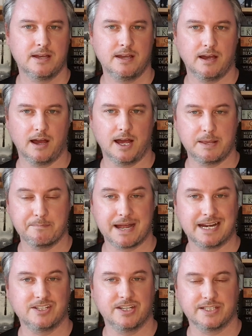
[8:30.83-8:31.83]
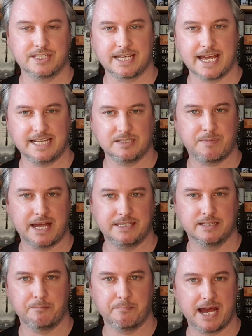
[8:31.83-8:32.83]
Uh, he manages to get his
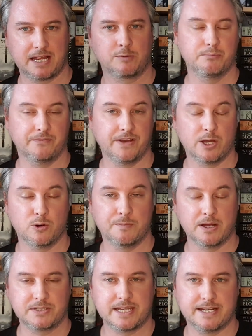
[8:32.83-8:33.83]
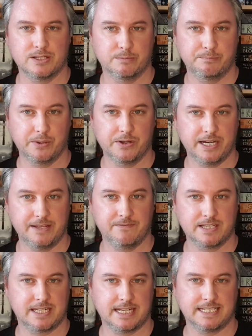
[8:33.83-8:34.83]
pendant back, but they almost end up burning
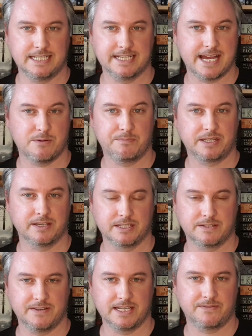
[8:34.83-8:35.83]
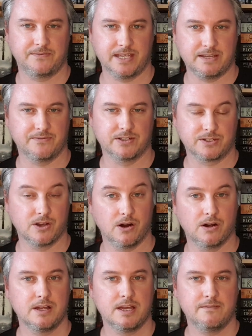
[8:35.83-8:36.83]
the city down because this thief has
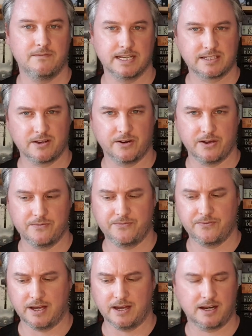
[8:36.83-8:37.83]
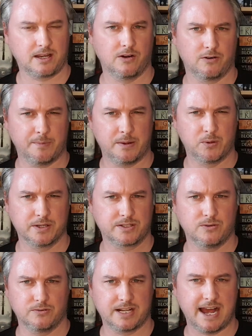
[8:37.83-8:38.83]
got this kind of uh, I can't remember what it's
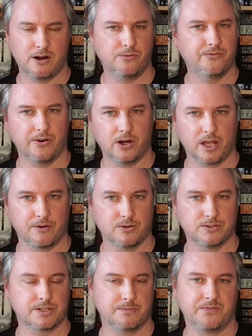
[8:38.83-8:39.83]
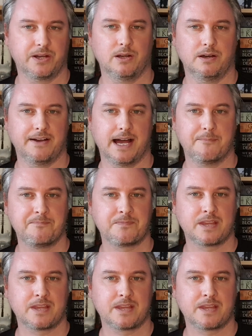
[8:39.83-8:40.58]
called, hellfire or something like that,